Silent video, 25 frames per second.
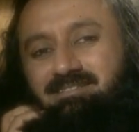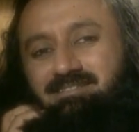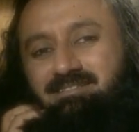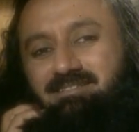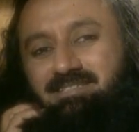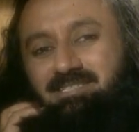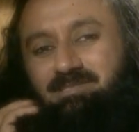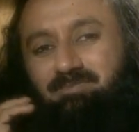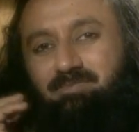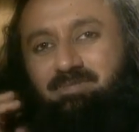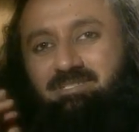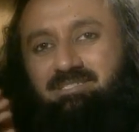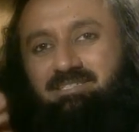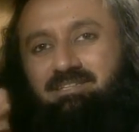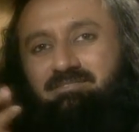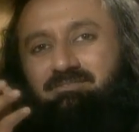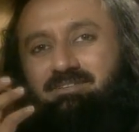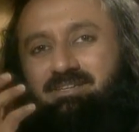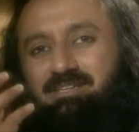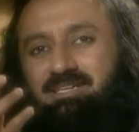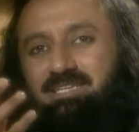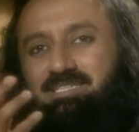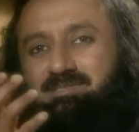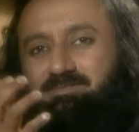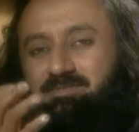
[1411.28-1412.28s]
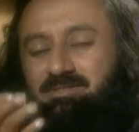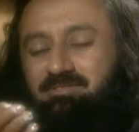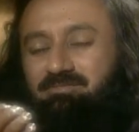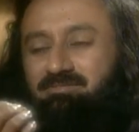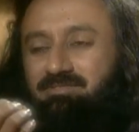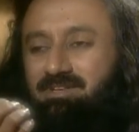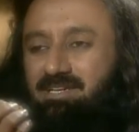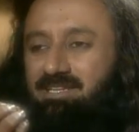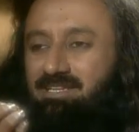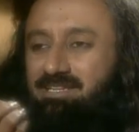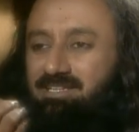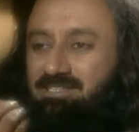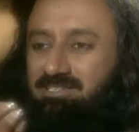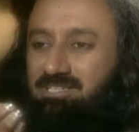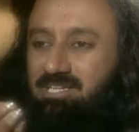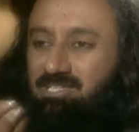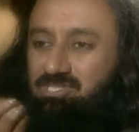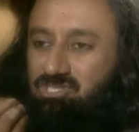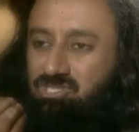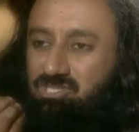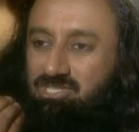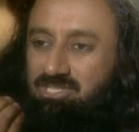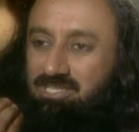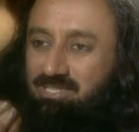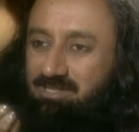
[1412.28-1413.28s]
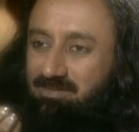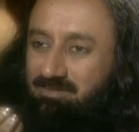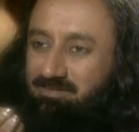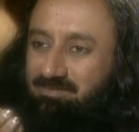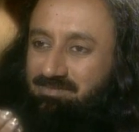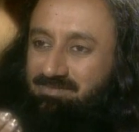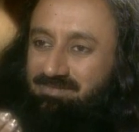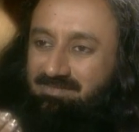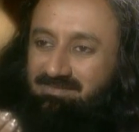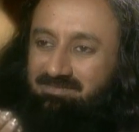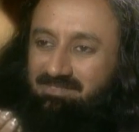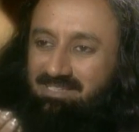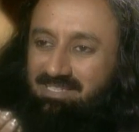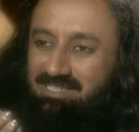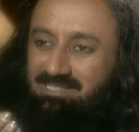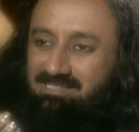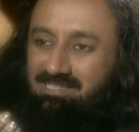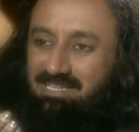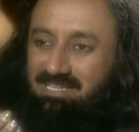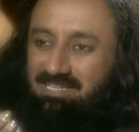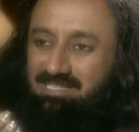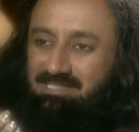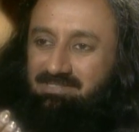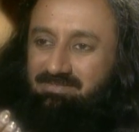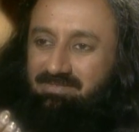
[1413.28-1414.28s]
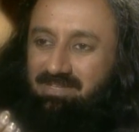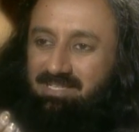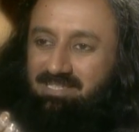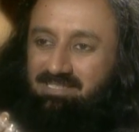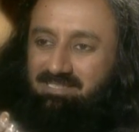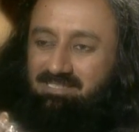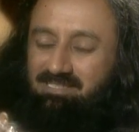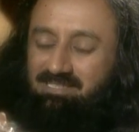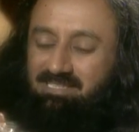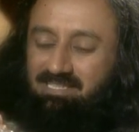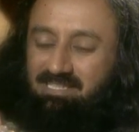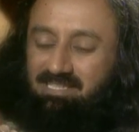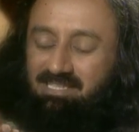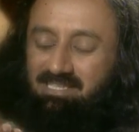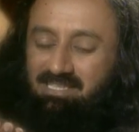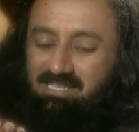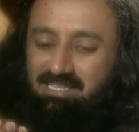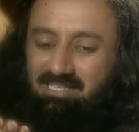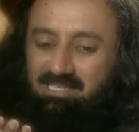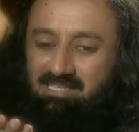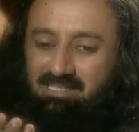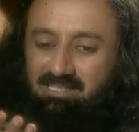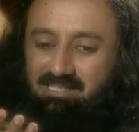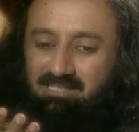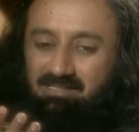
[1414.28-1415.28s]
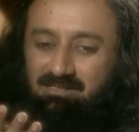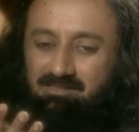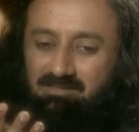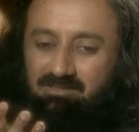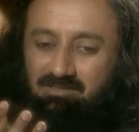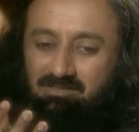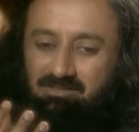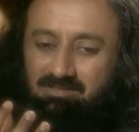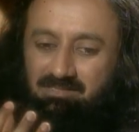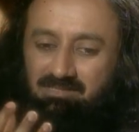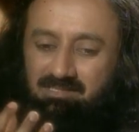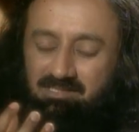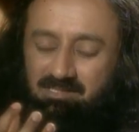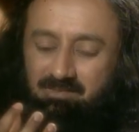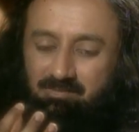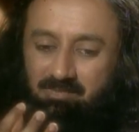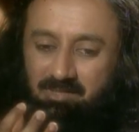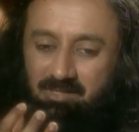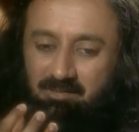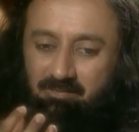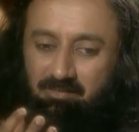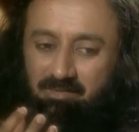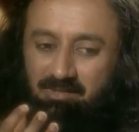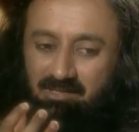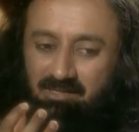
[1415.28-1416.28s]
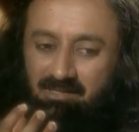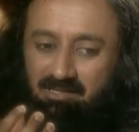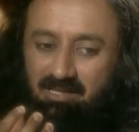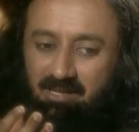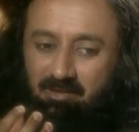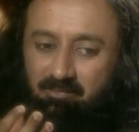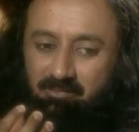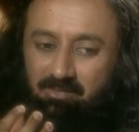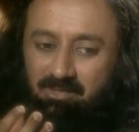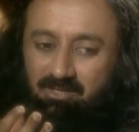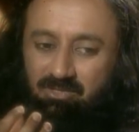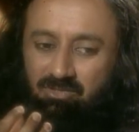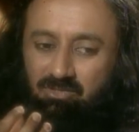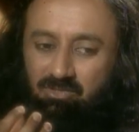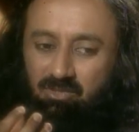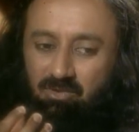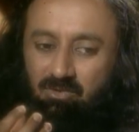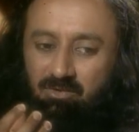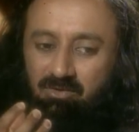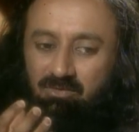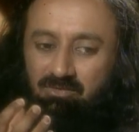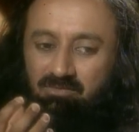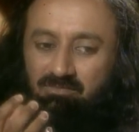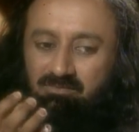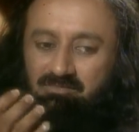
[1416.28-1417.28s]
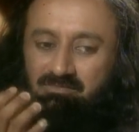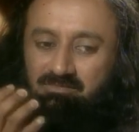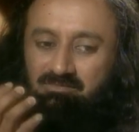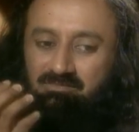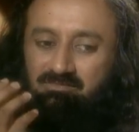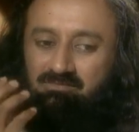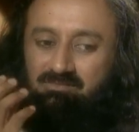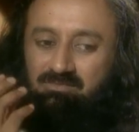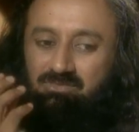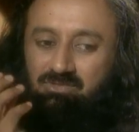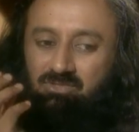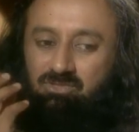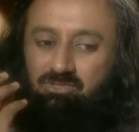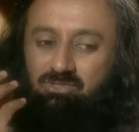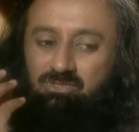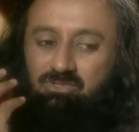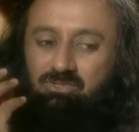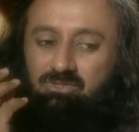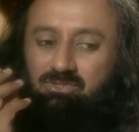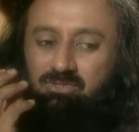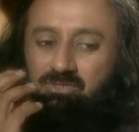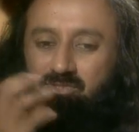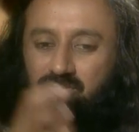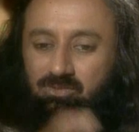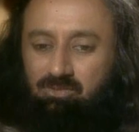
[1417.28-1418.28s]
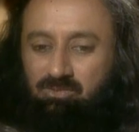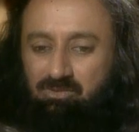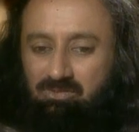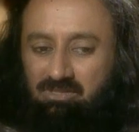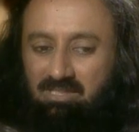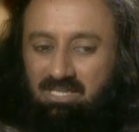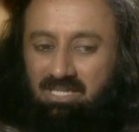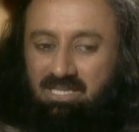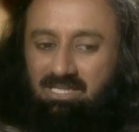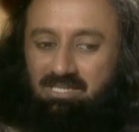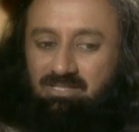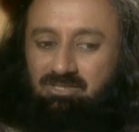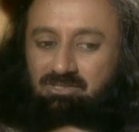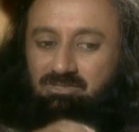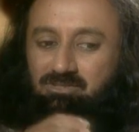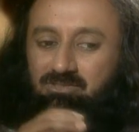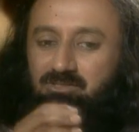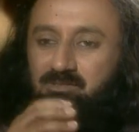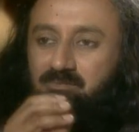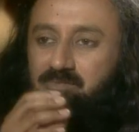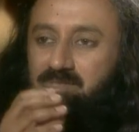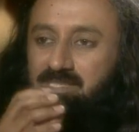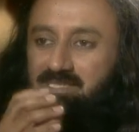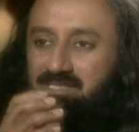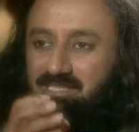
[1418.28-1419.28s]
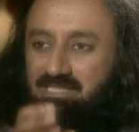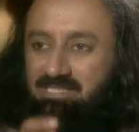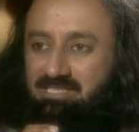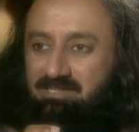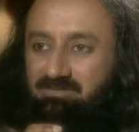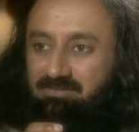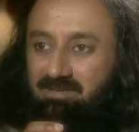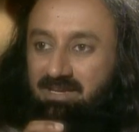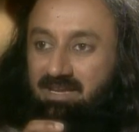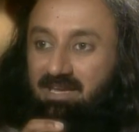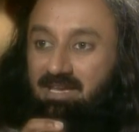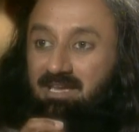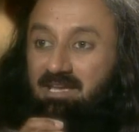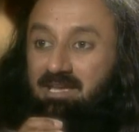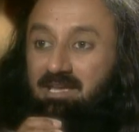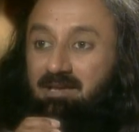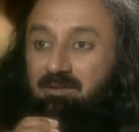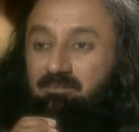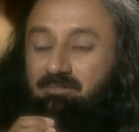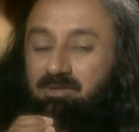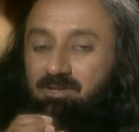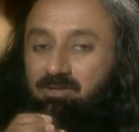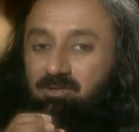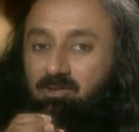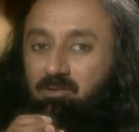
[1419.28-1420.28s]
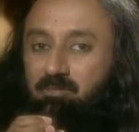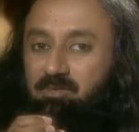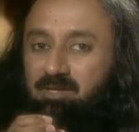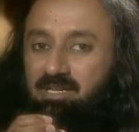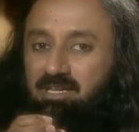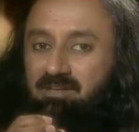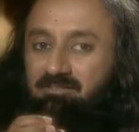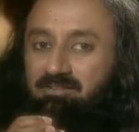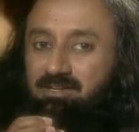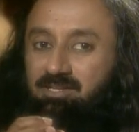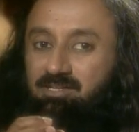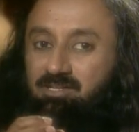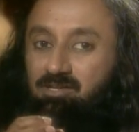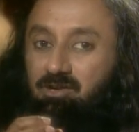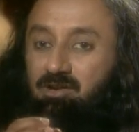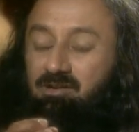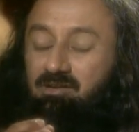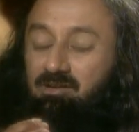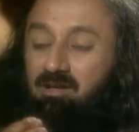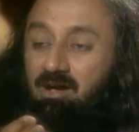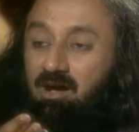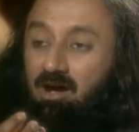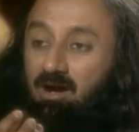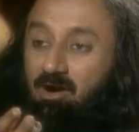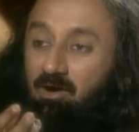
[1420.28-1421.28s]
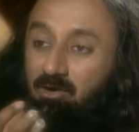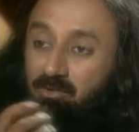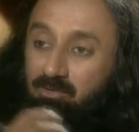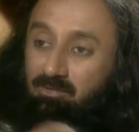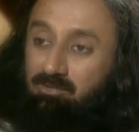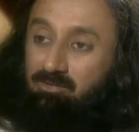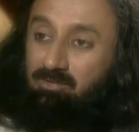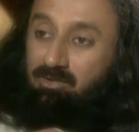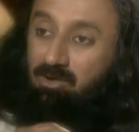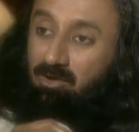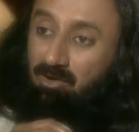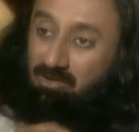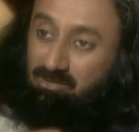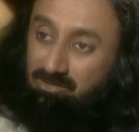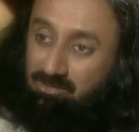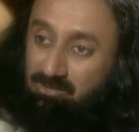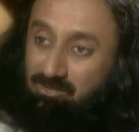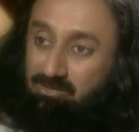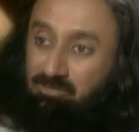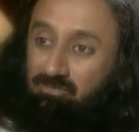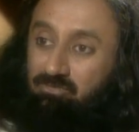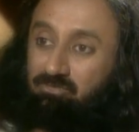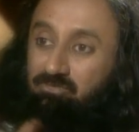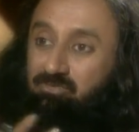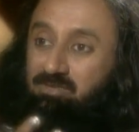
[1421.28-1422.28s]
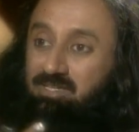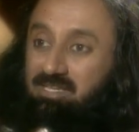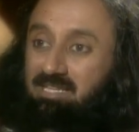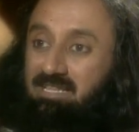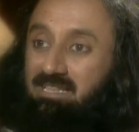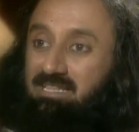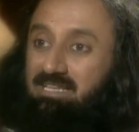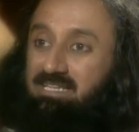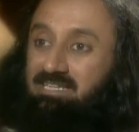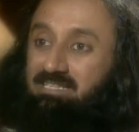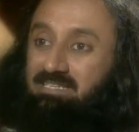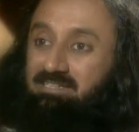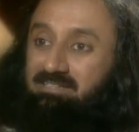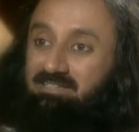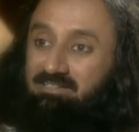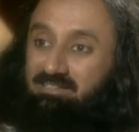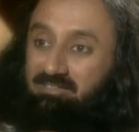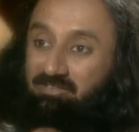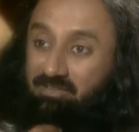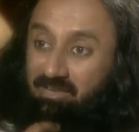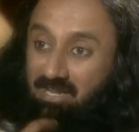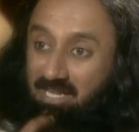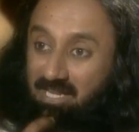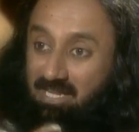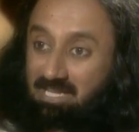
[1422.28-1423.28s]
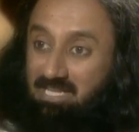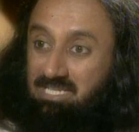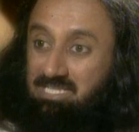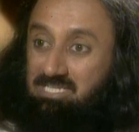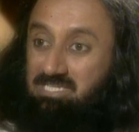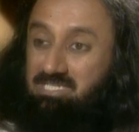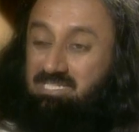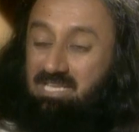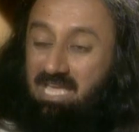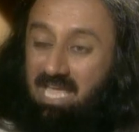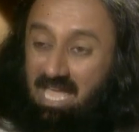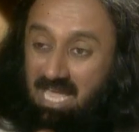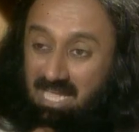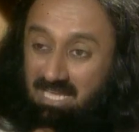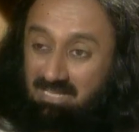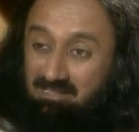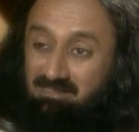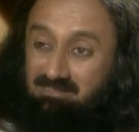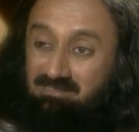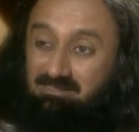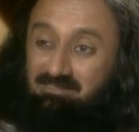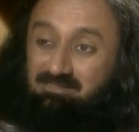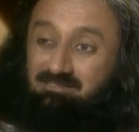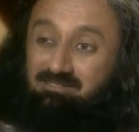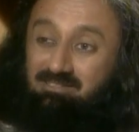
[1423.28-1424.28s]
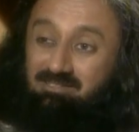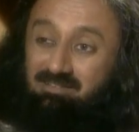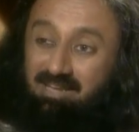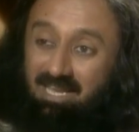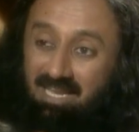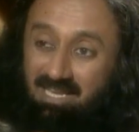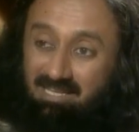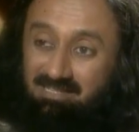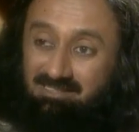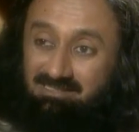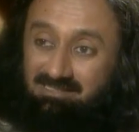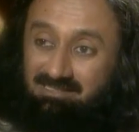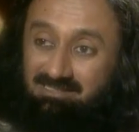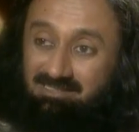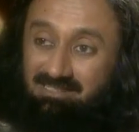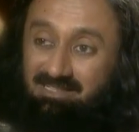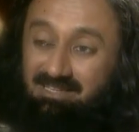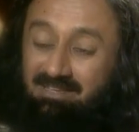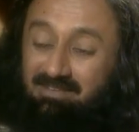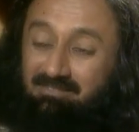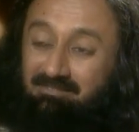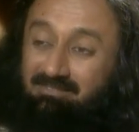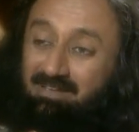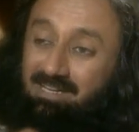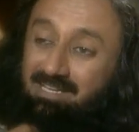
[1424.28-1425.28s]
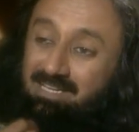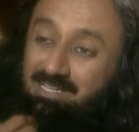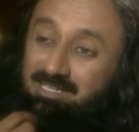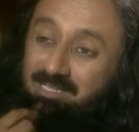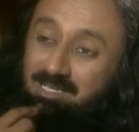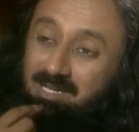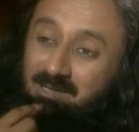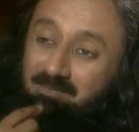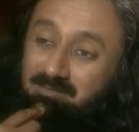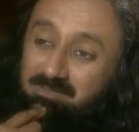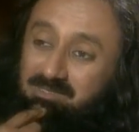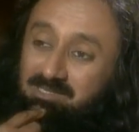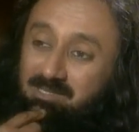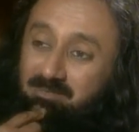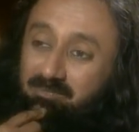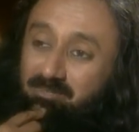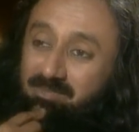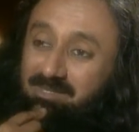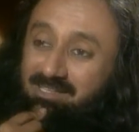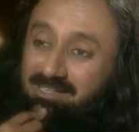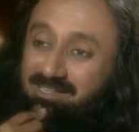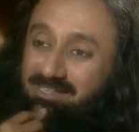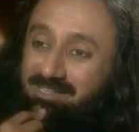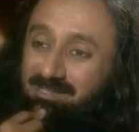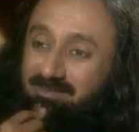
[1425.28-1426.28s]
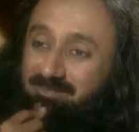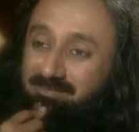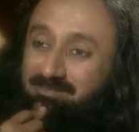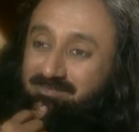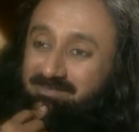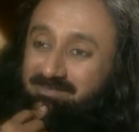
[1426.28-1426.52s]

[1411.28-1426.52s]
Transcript: This prison work has been very touching, very satisfactory. Because these people have been told, you shouldn't do that, you shouldn't be this way. But nobody ever taught how not to feel that rage, anger or hatred. Then it comes up in them.